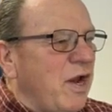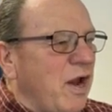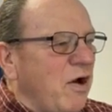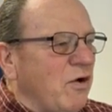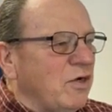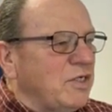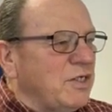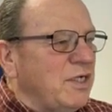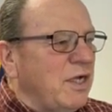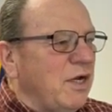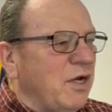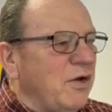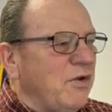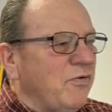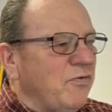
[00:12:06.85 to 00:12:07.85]

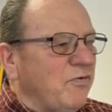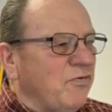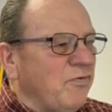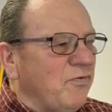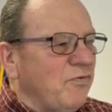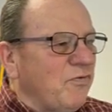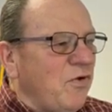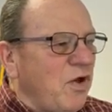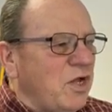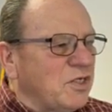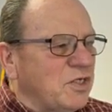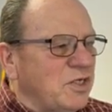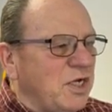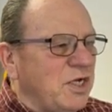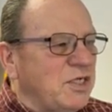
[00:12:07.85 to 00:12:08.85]
heresy,
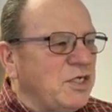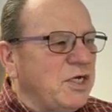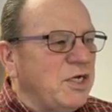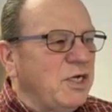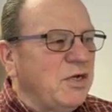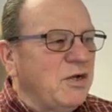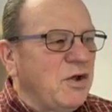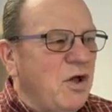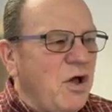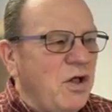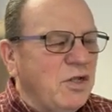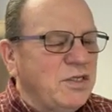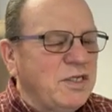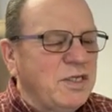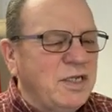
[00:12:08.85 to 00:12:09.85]
false teaching
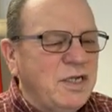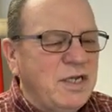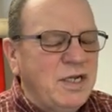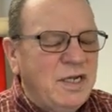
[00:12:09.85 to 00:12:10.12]
cult,